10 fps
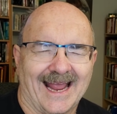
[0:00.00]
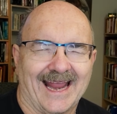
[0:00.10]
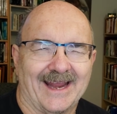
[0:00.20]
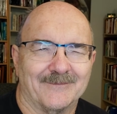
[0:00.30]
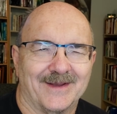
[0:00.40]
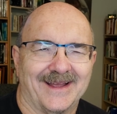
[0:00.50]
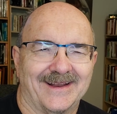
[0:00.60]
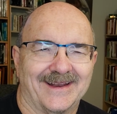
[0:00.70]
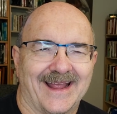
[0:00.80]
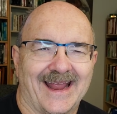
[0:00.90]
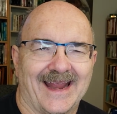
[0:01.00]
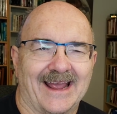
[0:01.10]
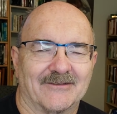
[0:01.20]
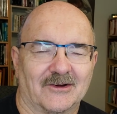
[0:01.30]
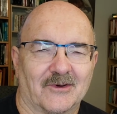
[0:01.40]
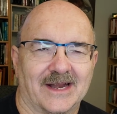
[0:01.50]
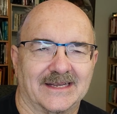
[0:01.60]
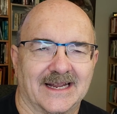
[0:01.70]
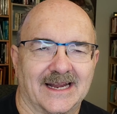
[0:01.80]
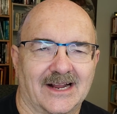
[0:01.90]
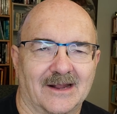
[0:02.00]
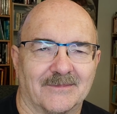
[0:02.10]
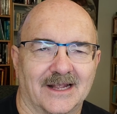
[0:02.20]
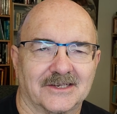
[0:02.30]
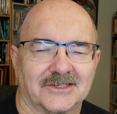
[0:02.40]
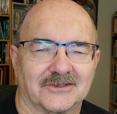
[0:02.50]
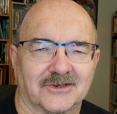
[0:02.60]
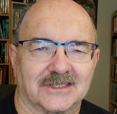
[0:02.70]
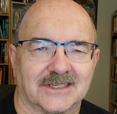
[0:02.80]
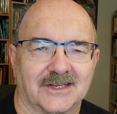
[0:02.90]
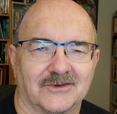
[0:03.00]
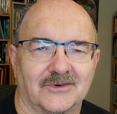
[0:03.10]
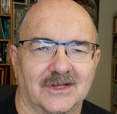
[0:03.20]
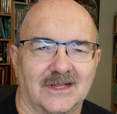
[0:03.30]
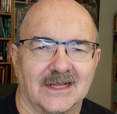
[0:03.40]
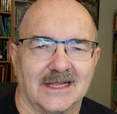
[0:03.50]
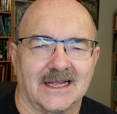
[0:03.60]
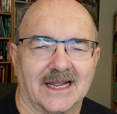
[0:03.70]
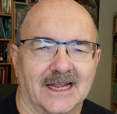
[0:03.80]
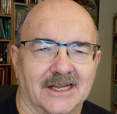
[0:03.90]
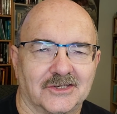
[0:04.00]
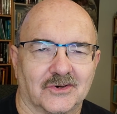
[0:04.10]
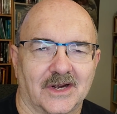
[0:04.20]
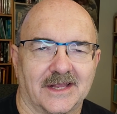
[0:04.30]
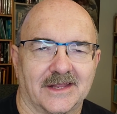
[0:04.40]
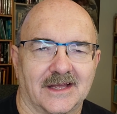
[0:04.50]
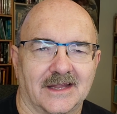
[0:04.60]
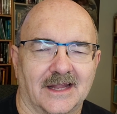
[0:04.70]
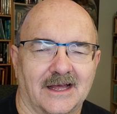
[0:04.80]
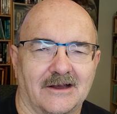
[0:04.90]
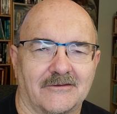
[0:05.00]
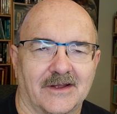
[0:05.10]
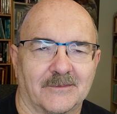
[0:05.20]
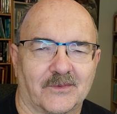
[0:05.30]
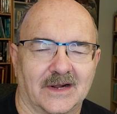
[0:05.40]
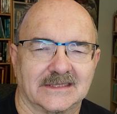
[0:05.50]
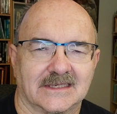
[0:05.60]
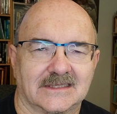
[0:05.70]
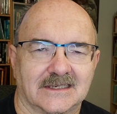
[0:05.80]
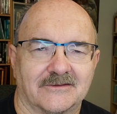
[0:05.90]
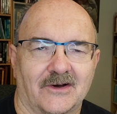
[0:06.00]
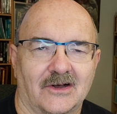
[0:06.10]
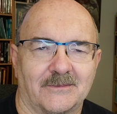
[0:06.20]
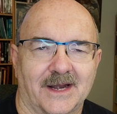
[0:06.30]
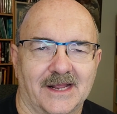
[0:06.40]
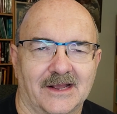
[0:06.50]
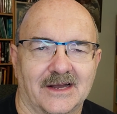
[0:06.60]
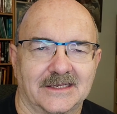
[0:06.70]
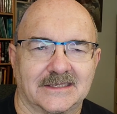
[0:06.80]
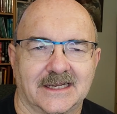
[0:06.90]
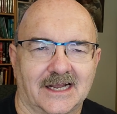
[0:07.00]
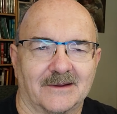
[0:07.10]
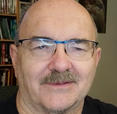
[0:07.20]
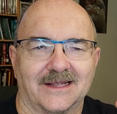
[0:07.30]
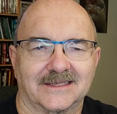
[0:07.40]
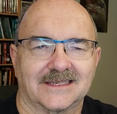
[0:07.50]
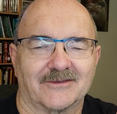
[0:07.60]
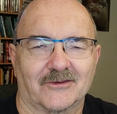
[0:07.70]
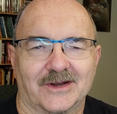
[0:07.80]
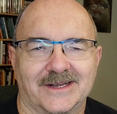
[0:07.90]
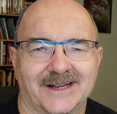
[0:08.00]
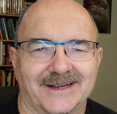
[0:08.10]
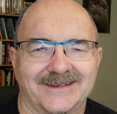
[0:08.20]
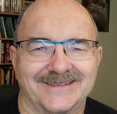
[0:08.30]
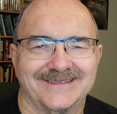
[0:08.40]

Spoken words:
Amen. Hey, have a great day. God bless you. Trust that you will enjoy the love and presence of Almighty God today. God bless. Have a great day.